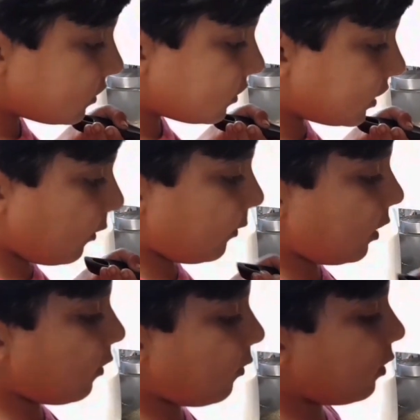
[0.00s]
There we go.
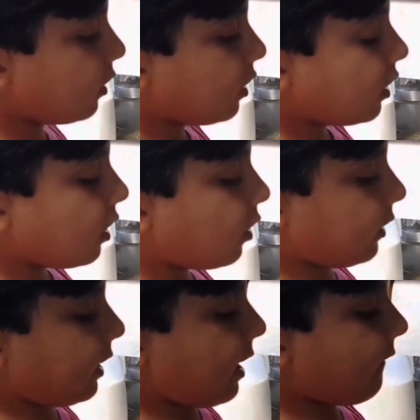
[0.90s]

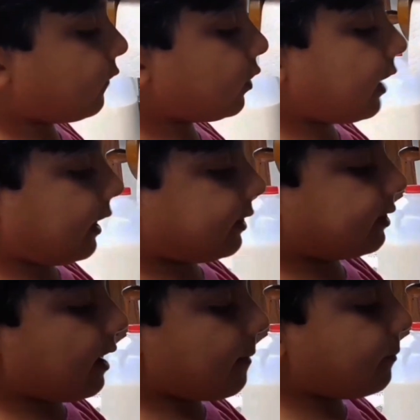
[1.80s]
Okay, after that
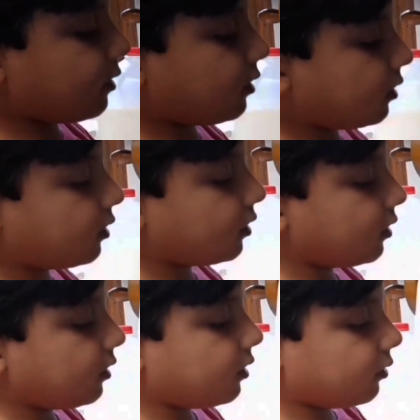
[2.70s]
step,
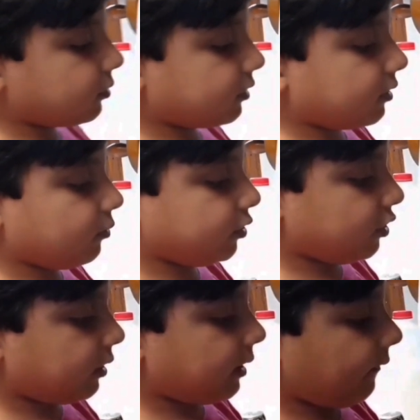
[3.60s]
we
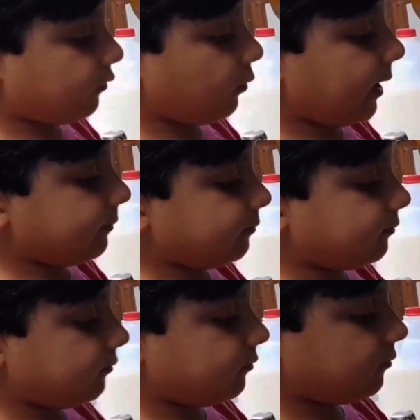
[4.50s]
have to wait.
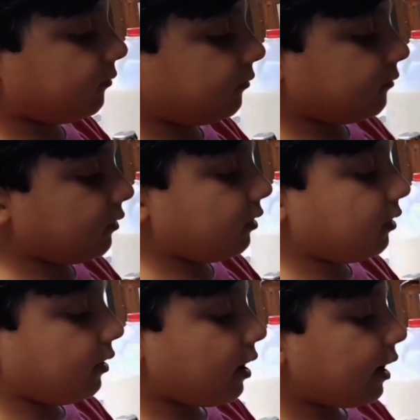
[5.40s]

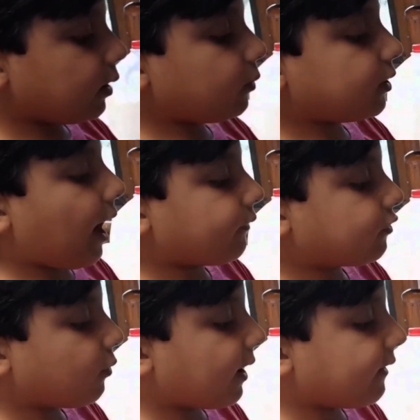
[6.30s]
And we have to
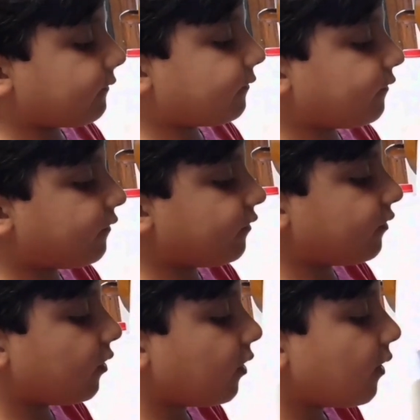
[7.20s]
wait
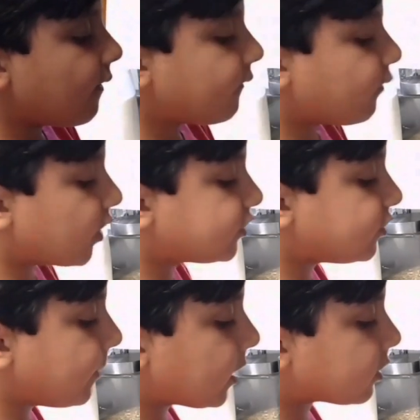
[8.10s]
for it to
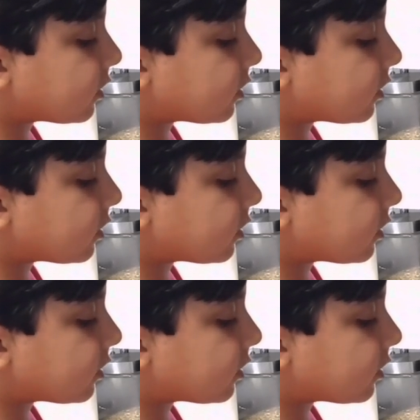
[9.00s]
melt.